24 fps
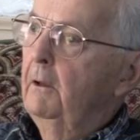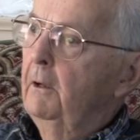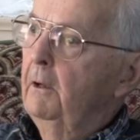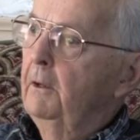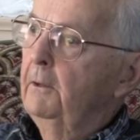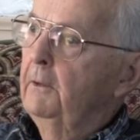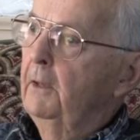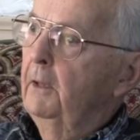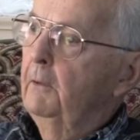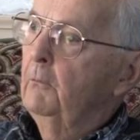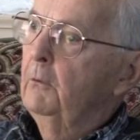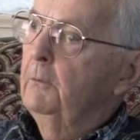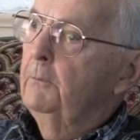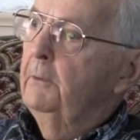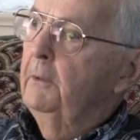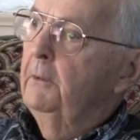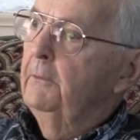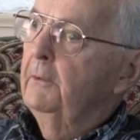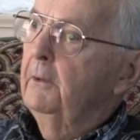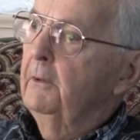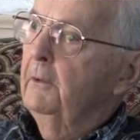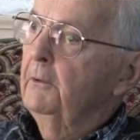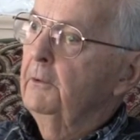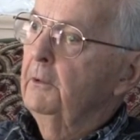and they would be
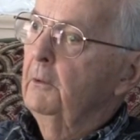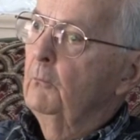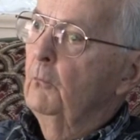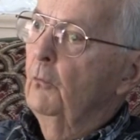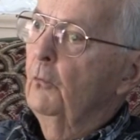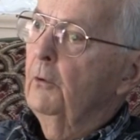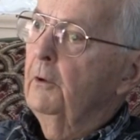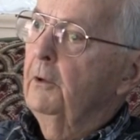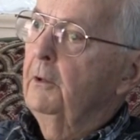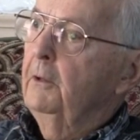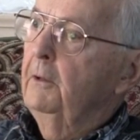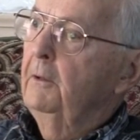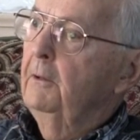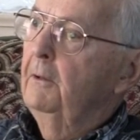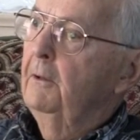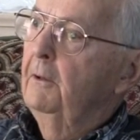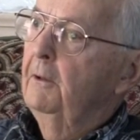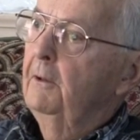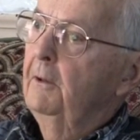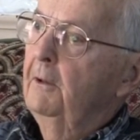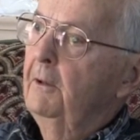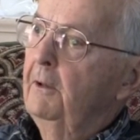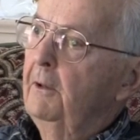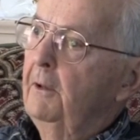there in the morning
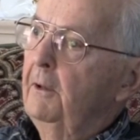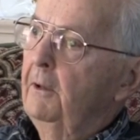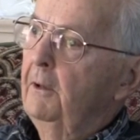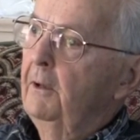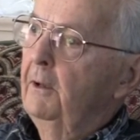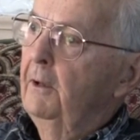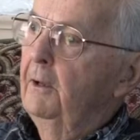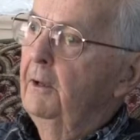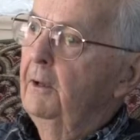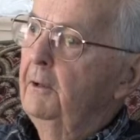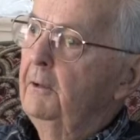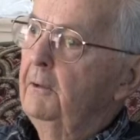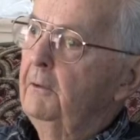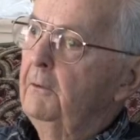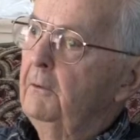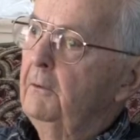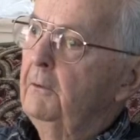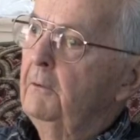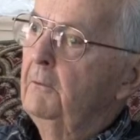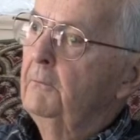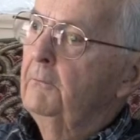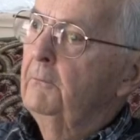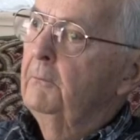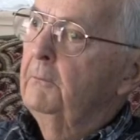and
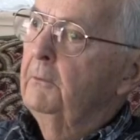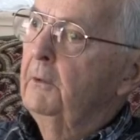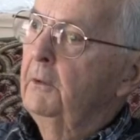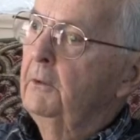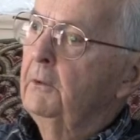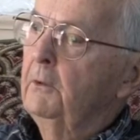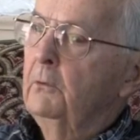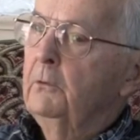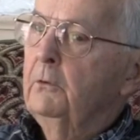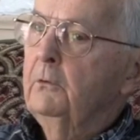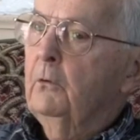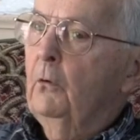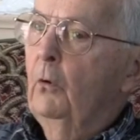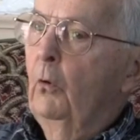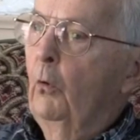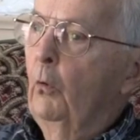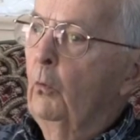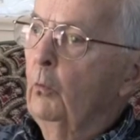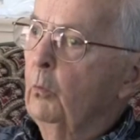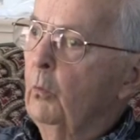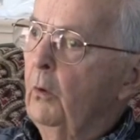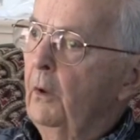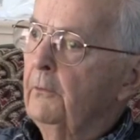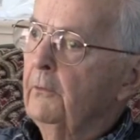in the
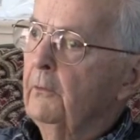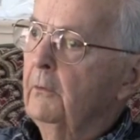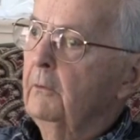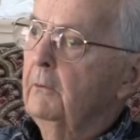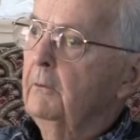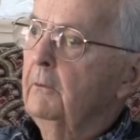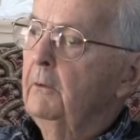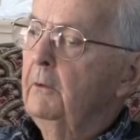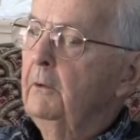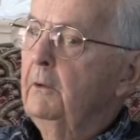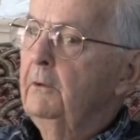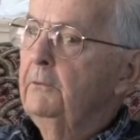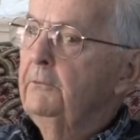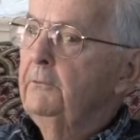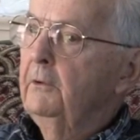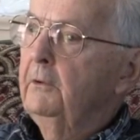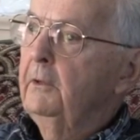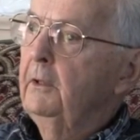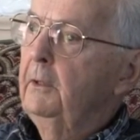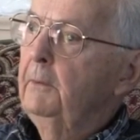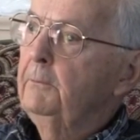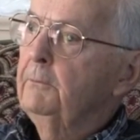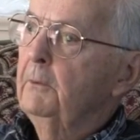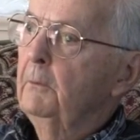cold weather to
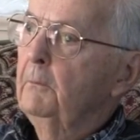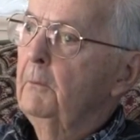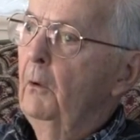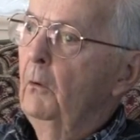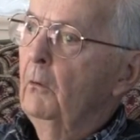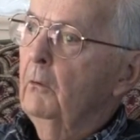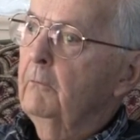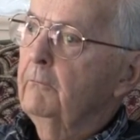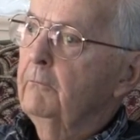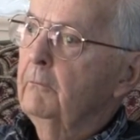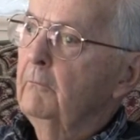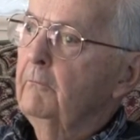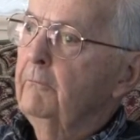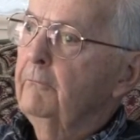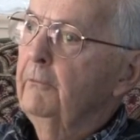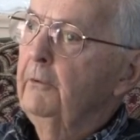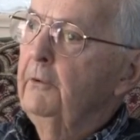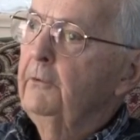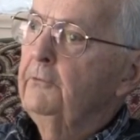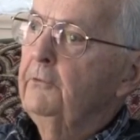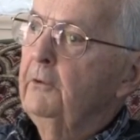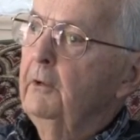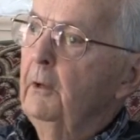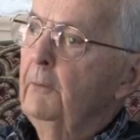keep the milk from
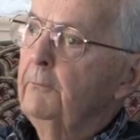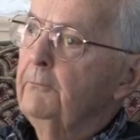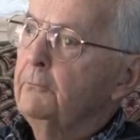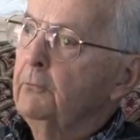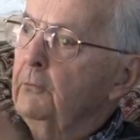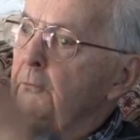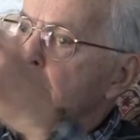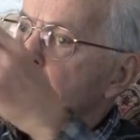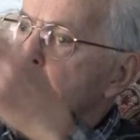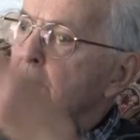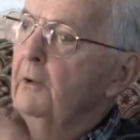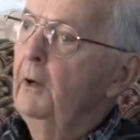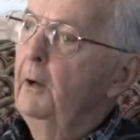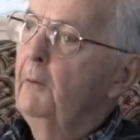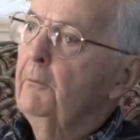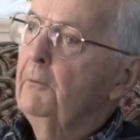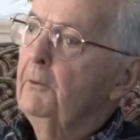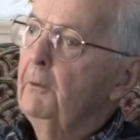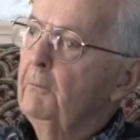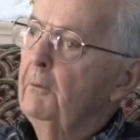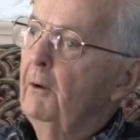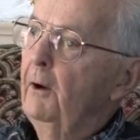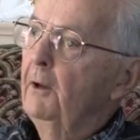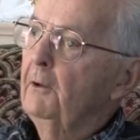freezing up through the top of
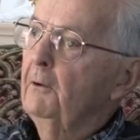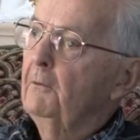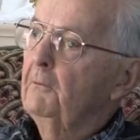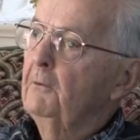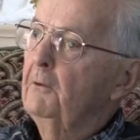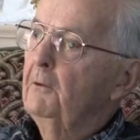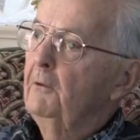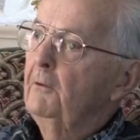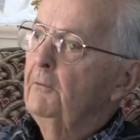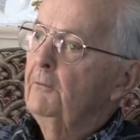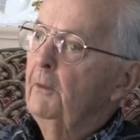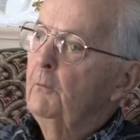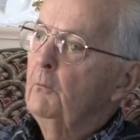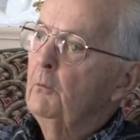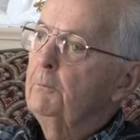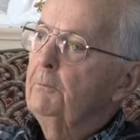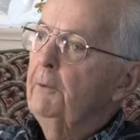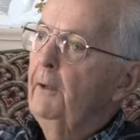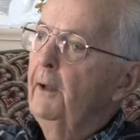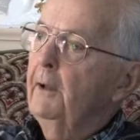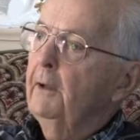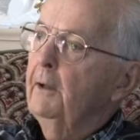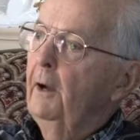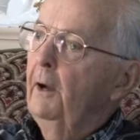the bottle, they would
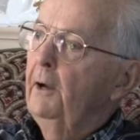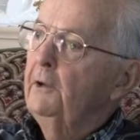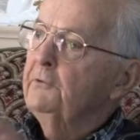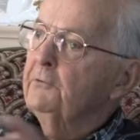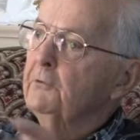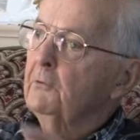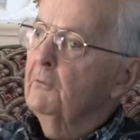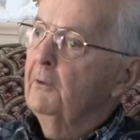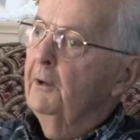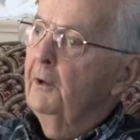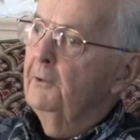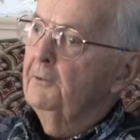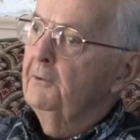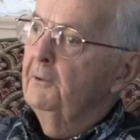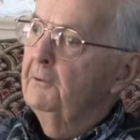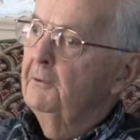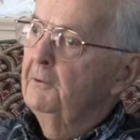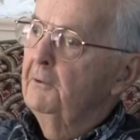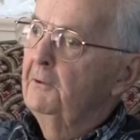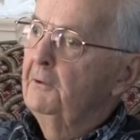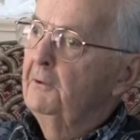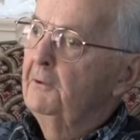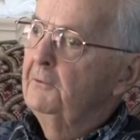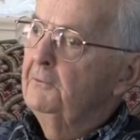pack ice around it
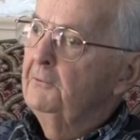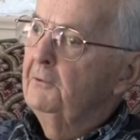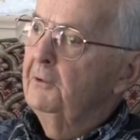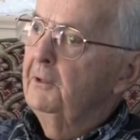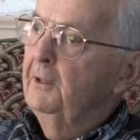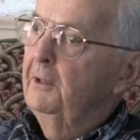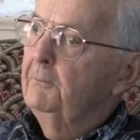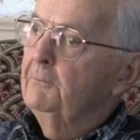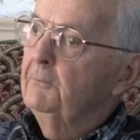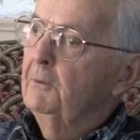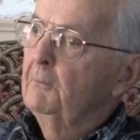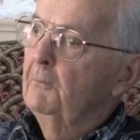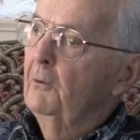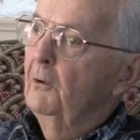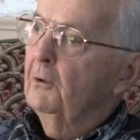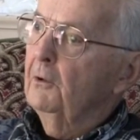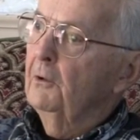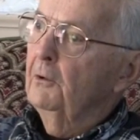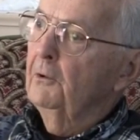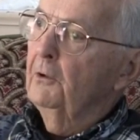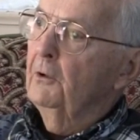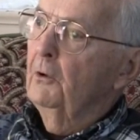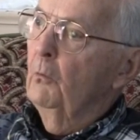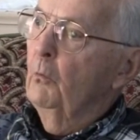to keep the milk
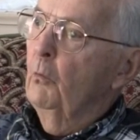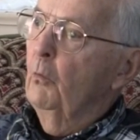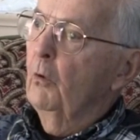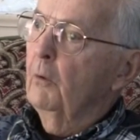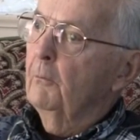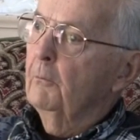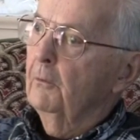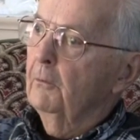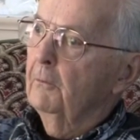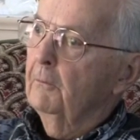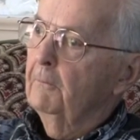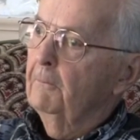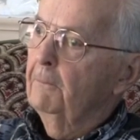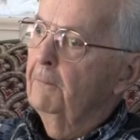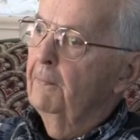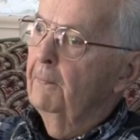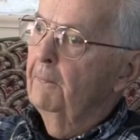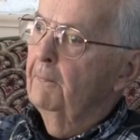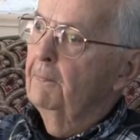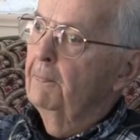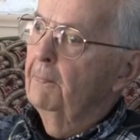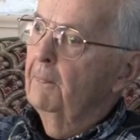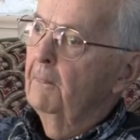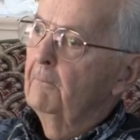a little warmer.
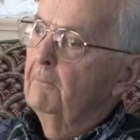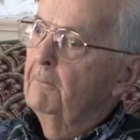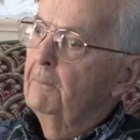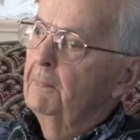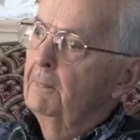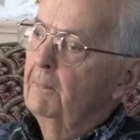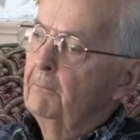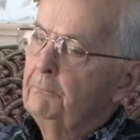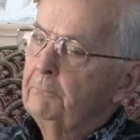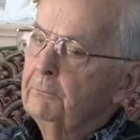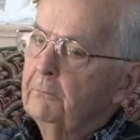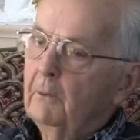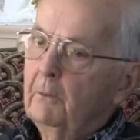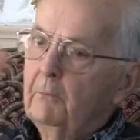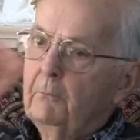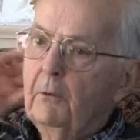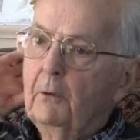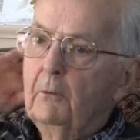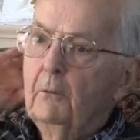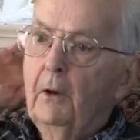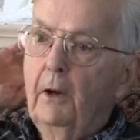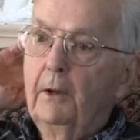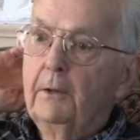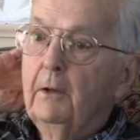Huh.
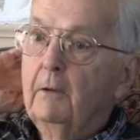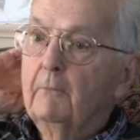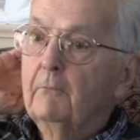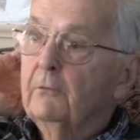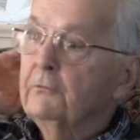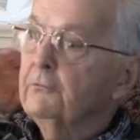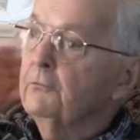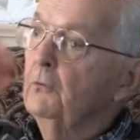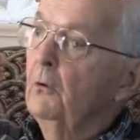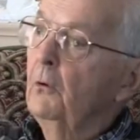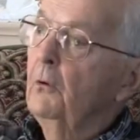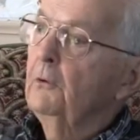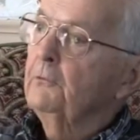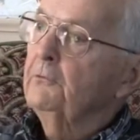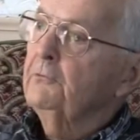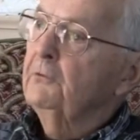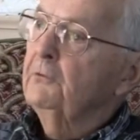But I never saw a